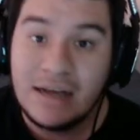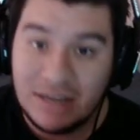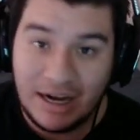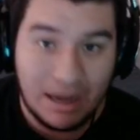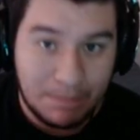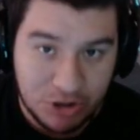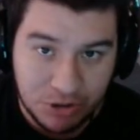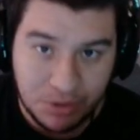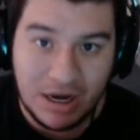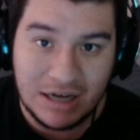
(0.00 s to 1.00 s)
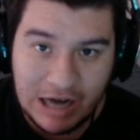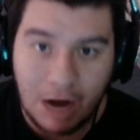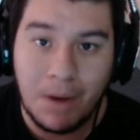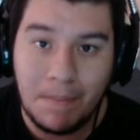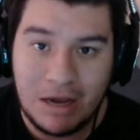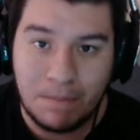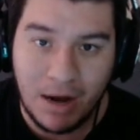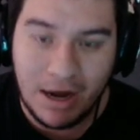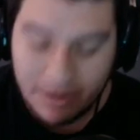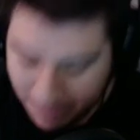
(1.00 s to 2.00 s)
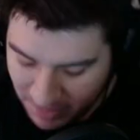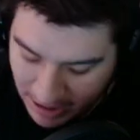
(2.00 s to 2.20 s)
today I'm going to show you guys how I make mine.